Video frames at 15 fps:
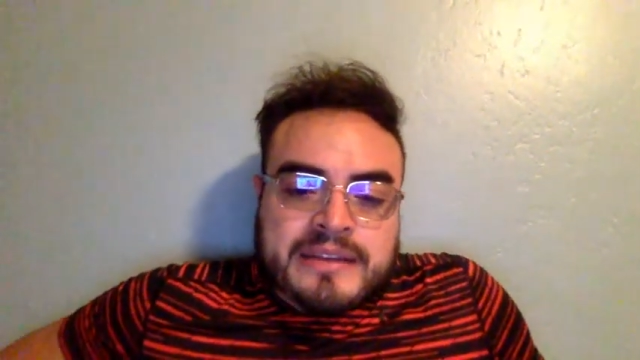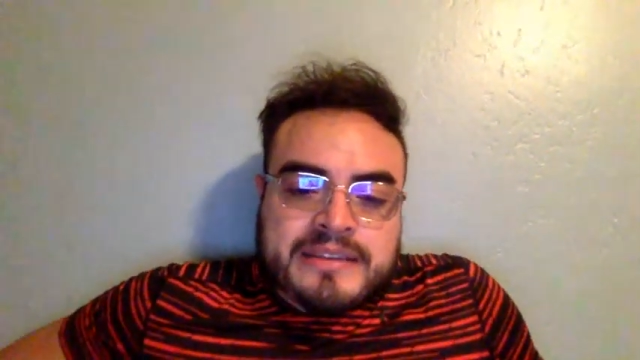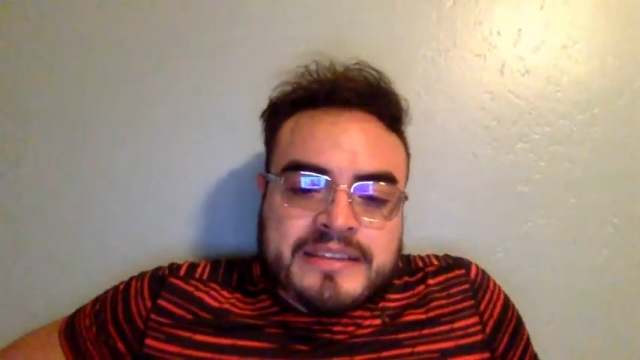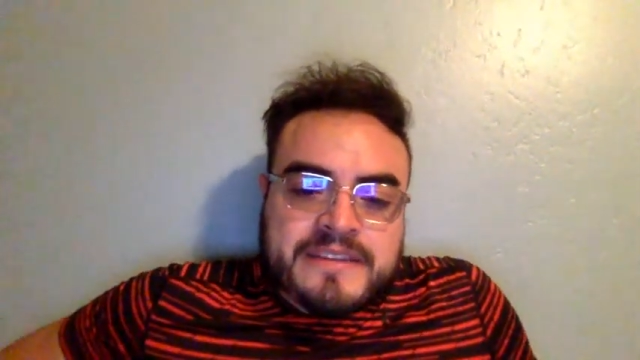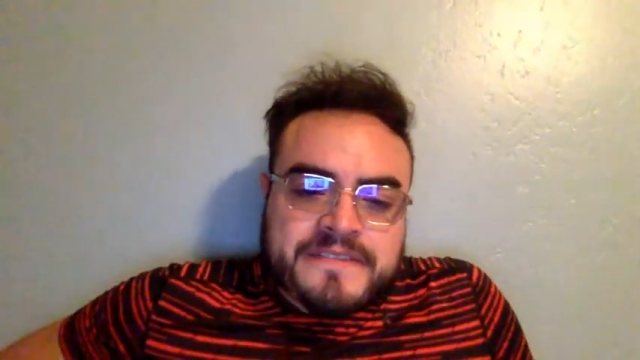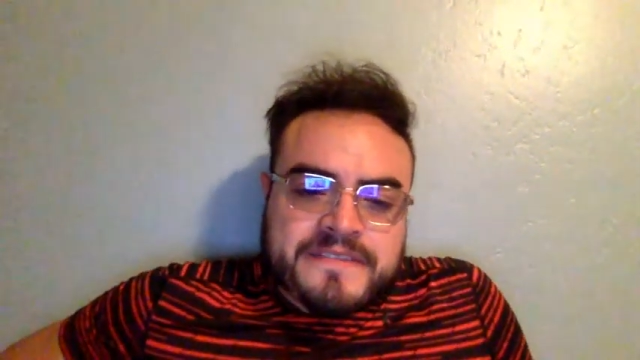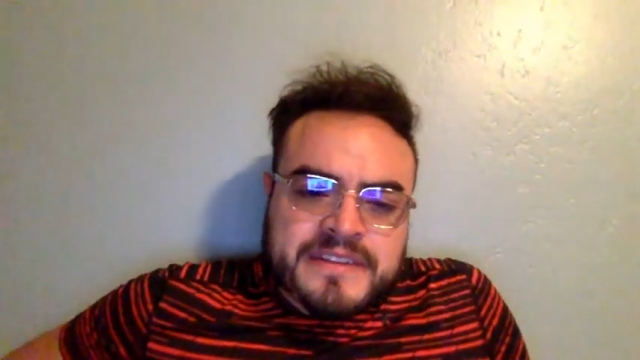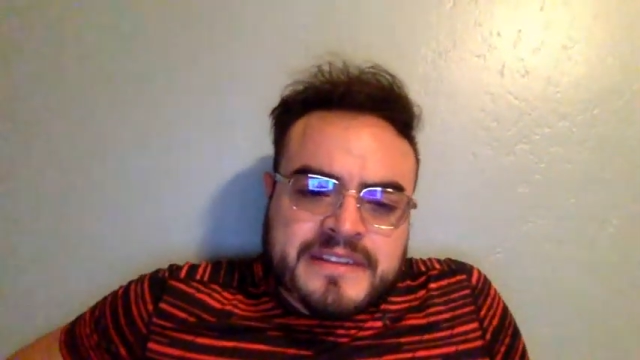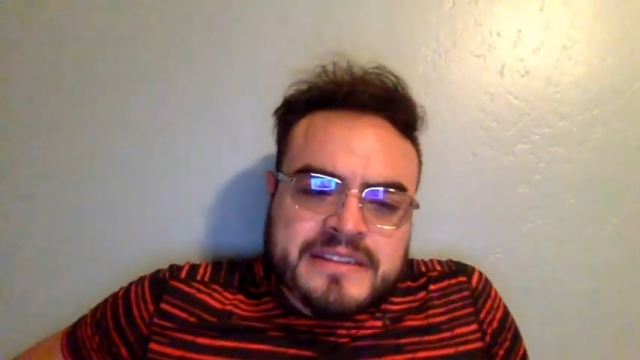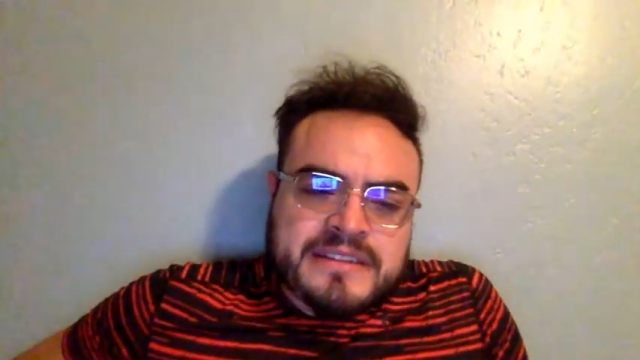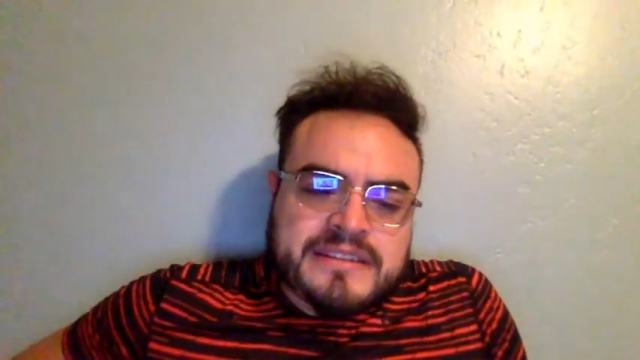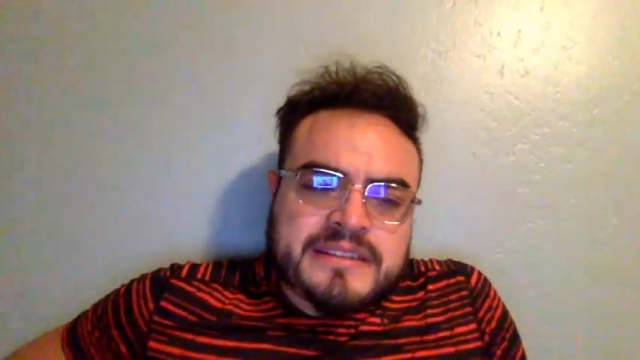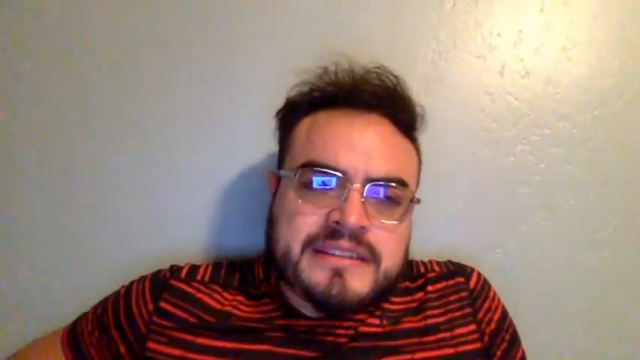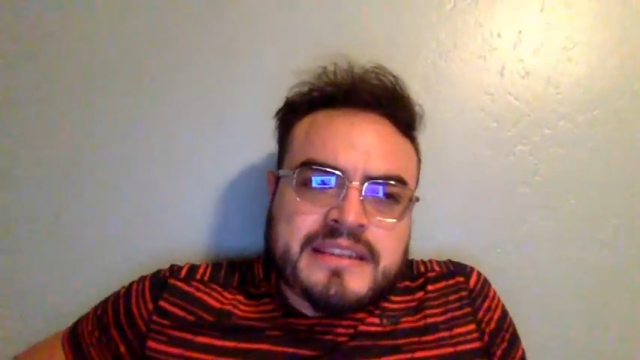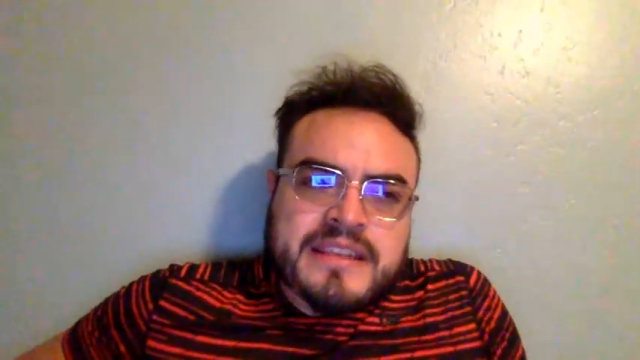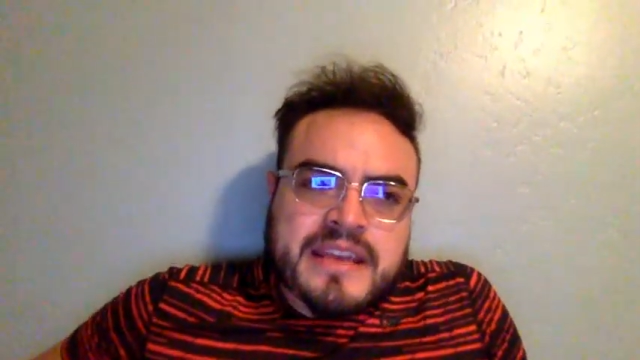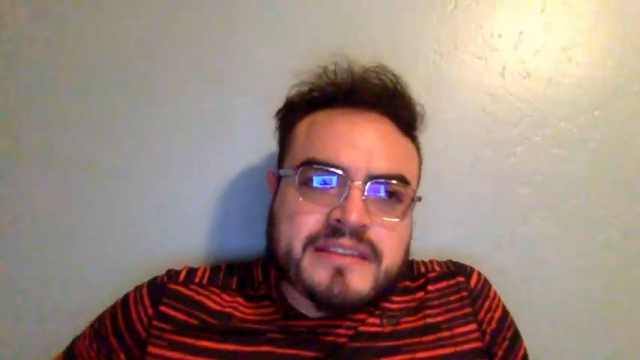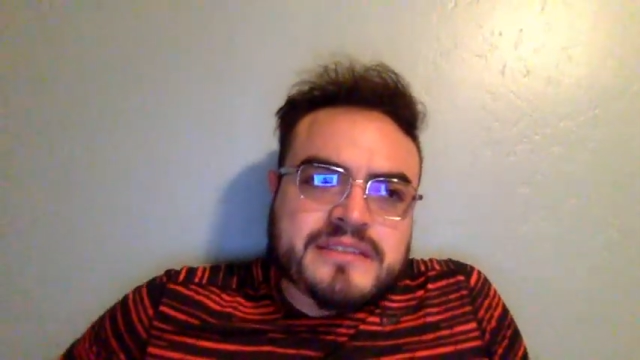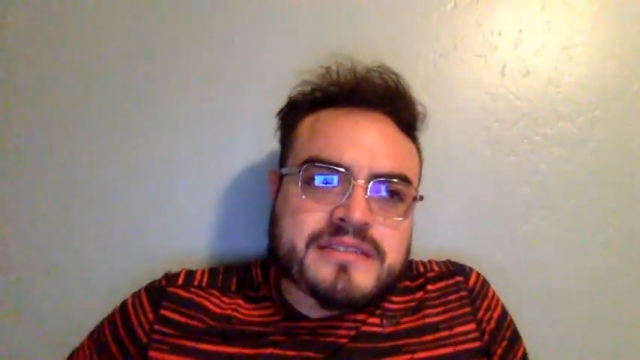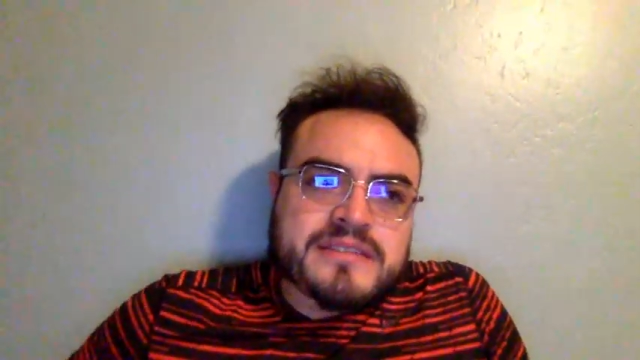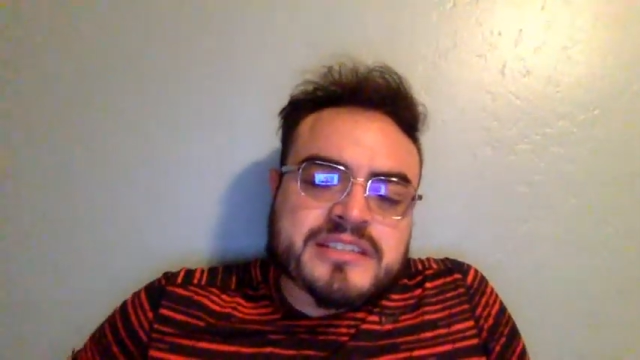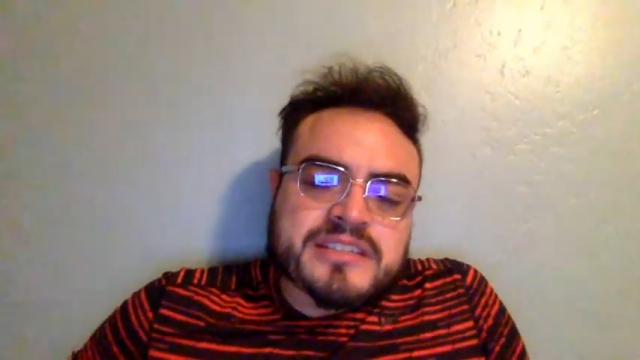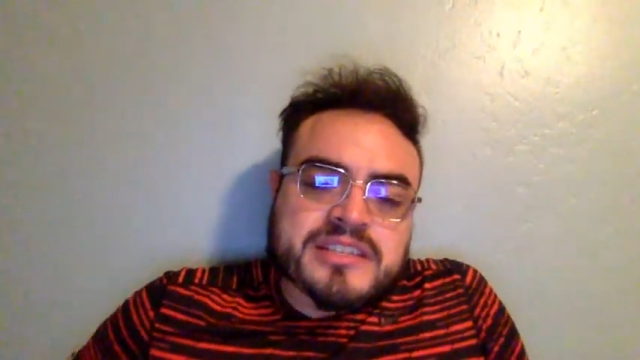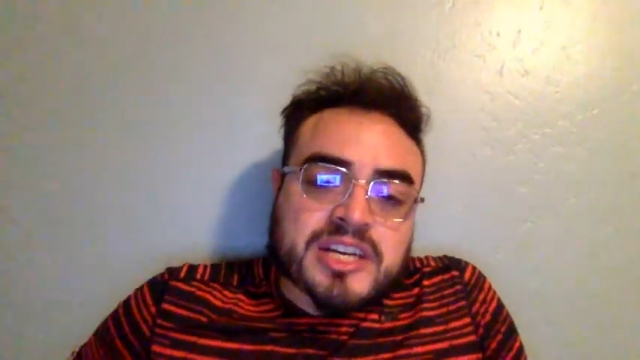different things such as